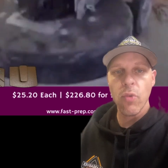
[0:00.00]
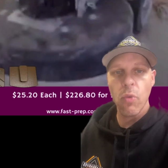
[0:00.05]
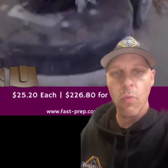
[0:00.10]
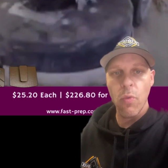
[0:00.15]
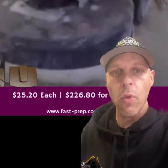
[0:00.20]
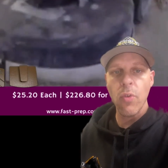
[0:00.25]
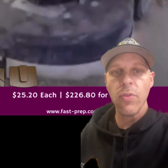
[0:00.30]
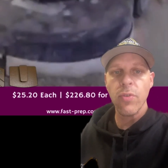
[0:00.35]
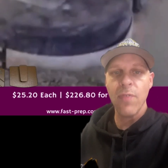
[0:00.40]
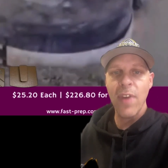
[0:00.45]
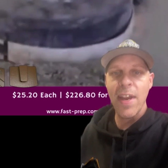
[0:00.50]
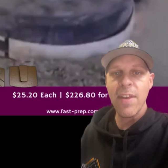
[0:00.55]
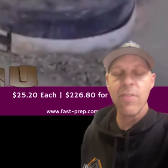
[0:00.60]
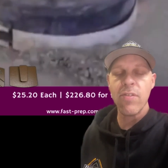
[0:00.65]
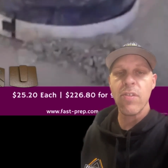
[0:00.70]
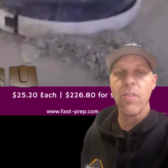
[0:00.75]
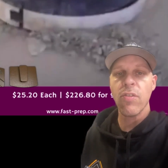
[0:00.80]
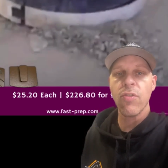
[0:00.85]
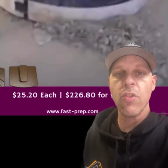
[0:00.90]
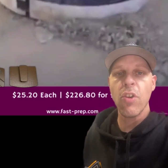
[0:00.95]
rogue scratches
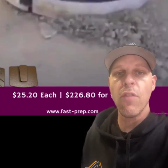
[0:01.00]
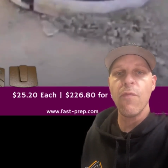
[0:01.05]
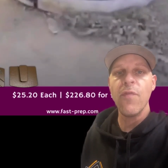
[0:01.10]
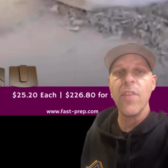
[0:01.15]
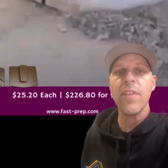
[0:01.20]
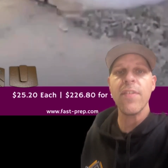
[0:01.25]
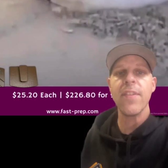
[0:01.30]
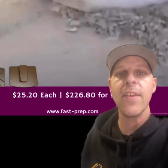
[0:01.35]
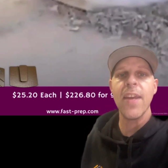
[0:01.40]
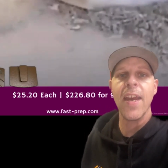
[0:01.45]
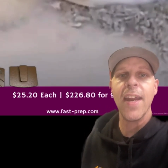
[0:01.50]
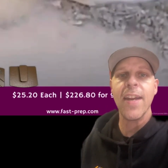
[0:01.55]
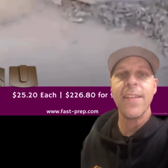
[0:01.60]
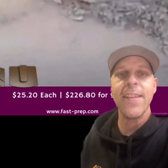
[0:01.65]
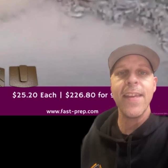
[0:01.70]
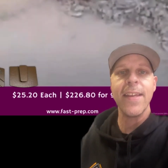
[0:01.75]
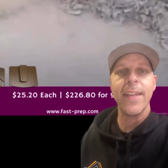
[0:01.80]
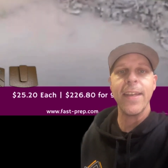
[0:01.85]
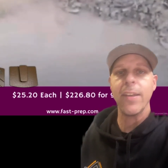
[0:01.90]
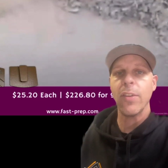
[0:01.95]
in the surface, and you got to take like a